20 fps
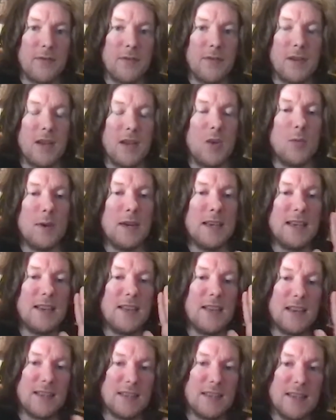you immediately
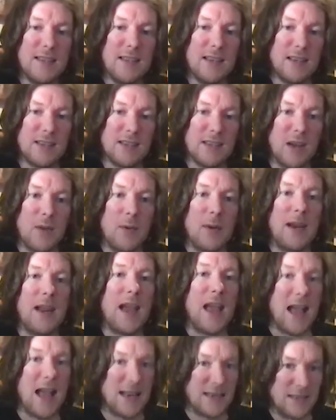think Tintin and Snowy,
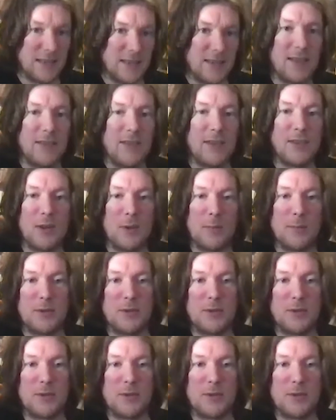Haddock, and the Thompson